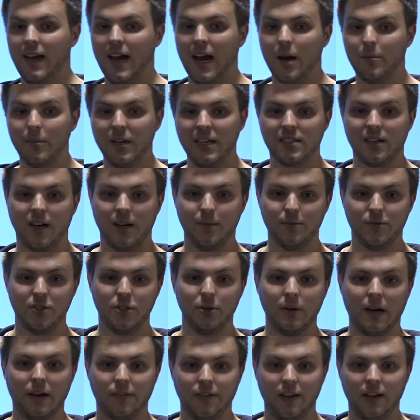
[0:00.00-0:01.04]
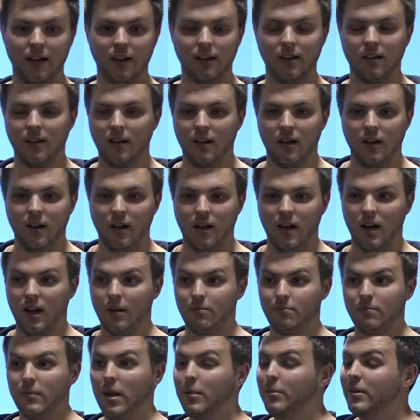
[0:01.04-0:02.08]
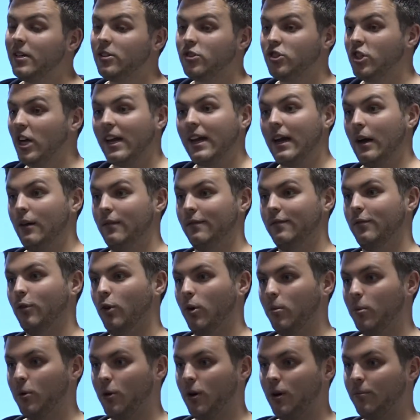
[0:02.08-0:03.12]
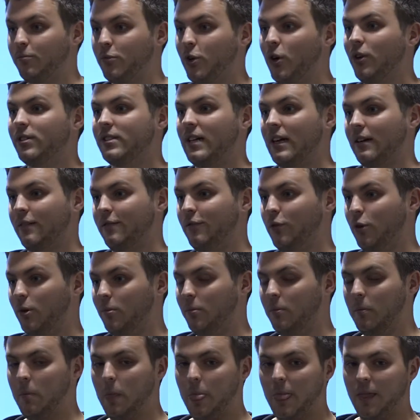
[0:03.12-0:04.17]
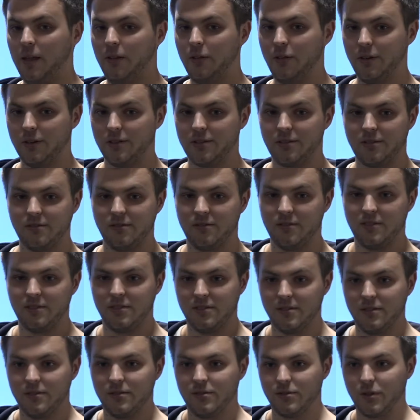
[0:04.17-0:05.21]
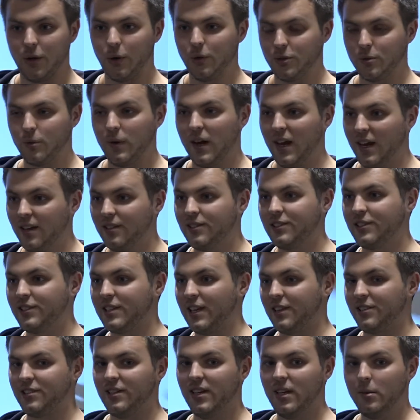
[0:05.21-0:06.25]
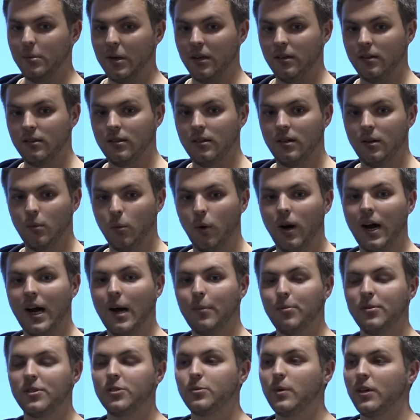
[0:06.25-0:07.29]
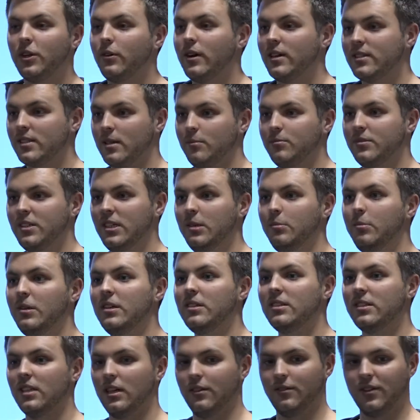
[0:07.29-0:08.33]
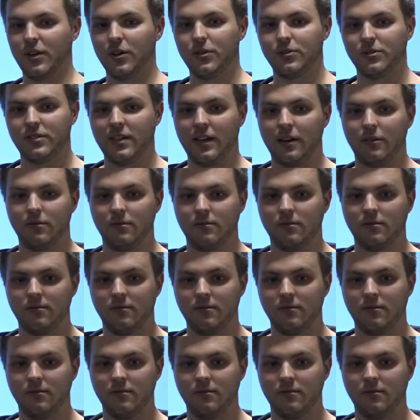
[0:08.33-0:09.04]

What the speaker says: How many times you have maybe a checkout form or a contact form that goes away and sends an email? What happens when your SMTP server goes down?